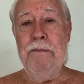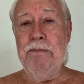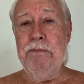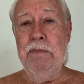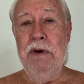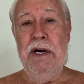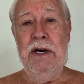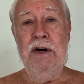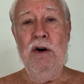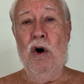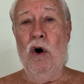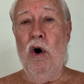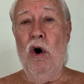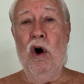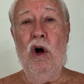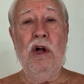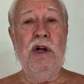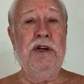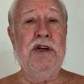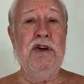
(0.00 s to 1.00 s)
but
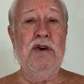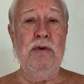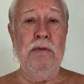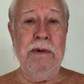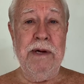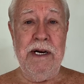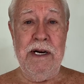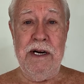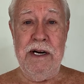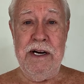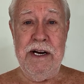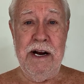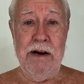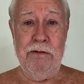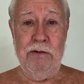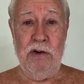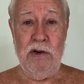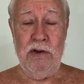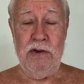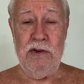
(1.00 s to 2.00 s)
all human
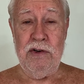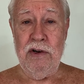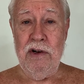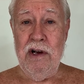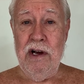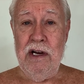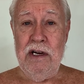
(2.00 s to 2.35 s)
endeavors